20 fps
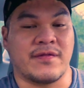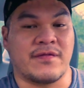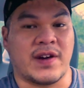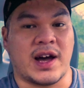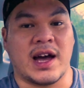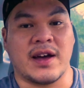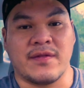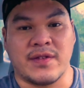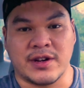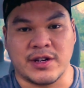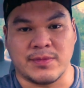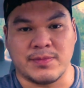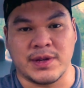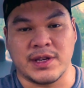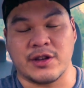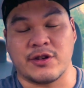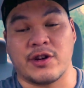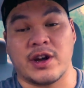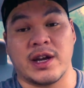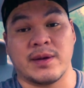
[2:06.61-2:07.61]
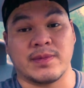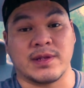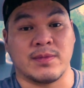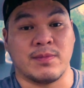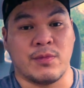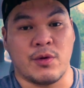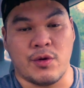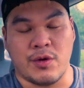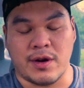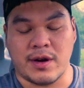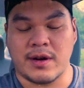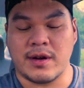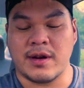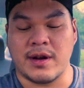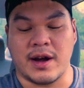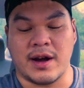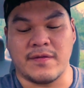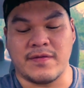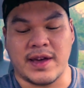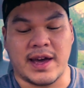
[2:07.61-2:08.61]
500 milligrams more
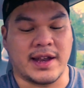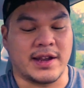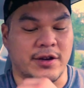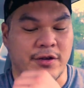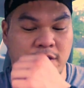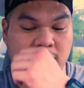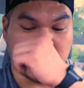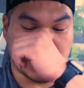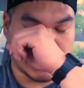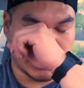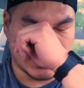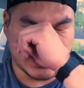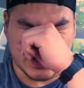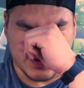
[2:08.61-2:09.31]
of that ingredient,